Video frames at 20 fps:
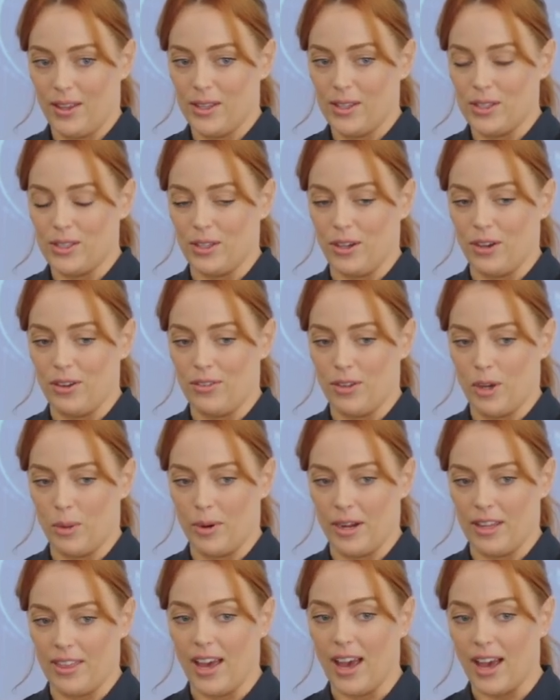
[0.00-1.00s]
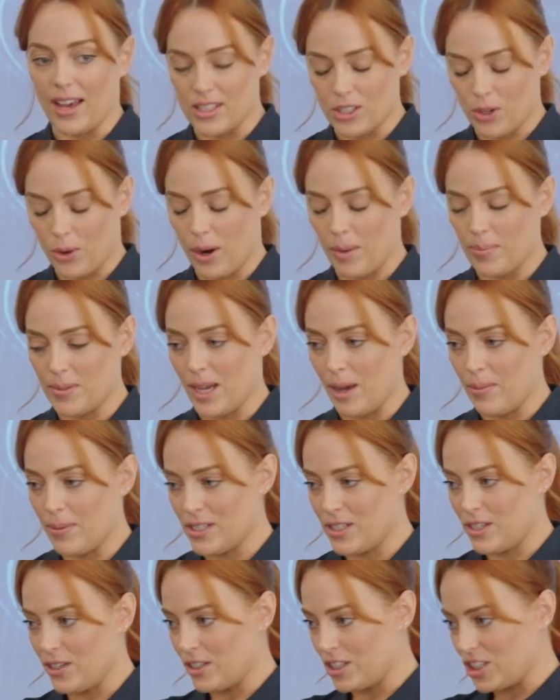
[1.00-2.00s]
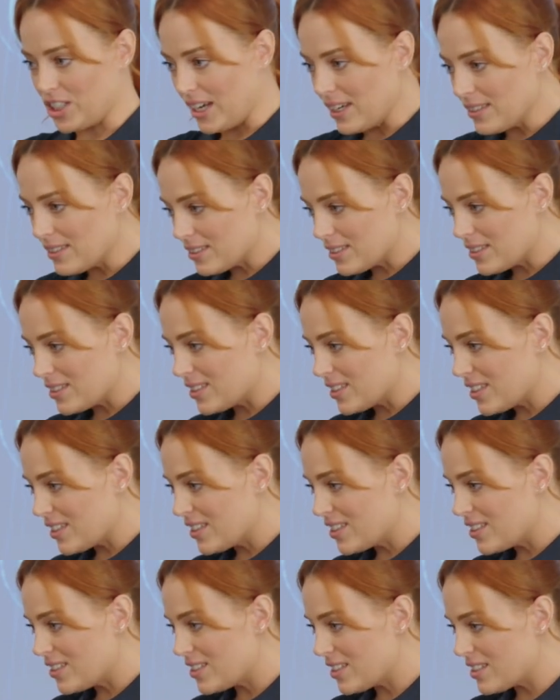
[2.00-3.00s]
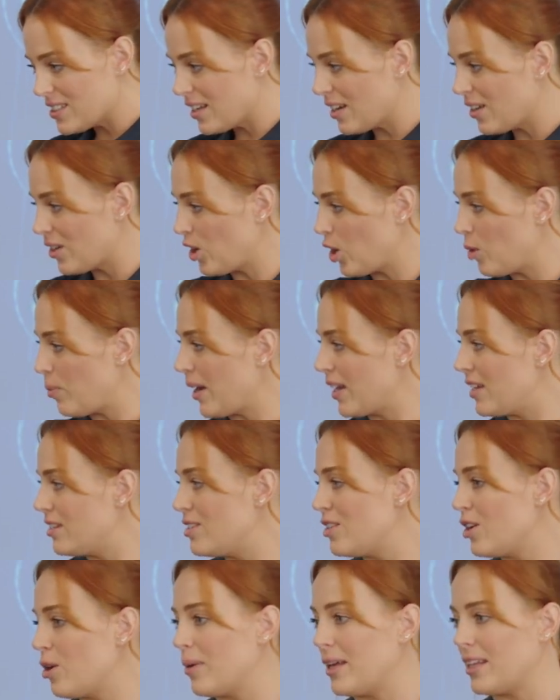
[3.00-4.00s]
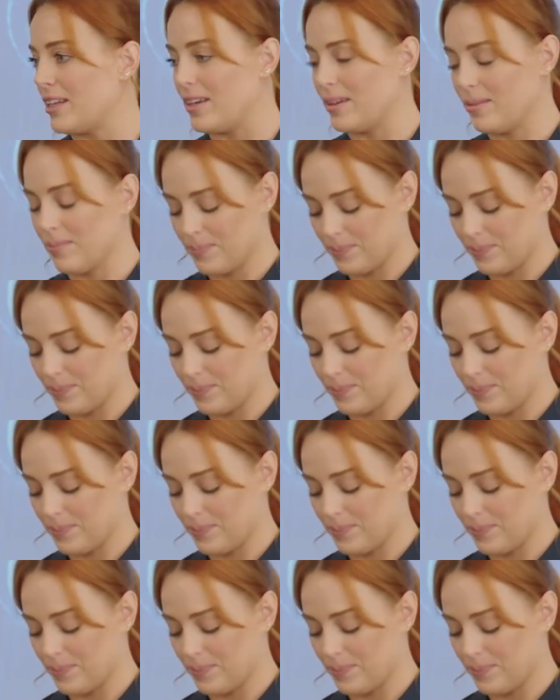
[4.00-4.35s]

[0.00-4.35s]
So if your breath has crept up into your chest, just let it go back into your belly.